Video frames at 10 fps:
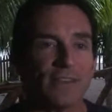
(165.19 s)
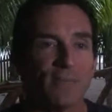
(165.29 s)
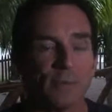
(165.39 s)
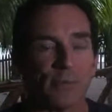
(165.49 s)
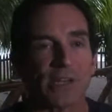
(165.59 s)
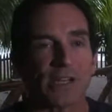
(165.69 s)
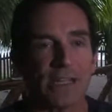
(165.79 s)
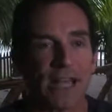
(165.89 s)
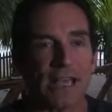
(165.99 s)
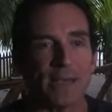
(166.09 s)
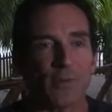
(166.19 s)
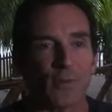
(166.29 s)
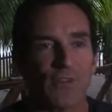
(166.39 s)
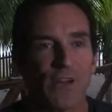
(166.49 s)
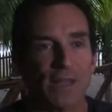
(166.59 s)
if people are going to like him
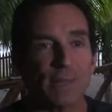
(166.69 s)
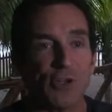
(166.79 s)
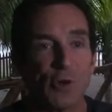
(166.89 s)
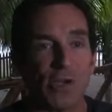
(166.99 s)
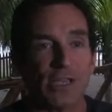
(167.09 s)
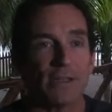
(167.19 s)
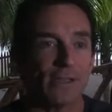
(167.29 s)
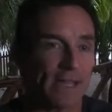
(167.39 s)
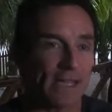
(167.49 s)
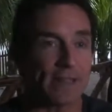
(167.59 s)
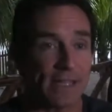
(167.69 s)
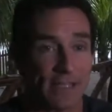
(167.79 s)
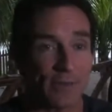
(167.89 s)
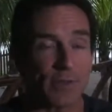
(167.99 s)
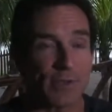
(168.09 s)
or find him annoying like they
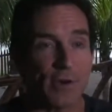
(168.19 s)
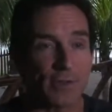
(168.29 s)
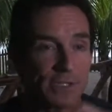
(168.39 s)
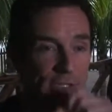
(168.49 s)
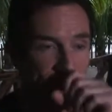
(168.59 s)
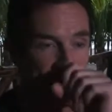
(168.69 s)
did with Coach.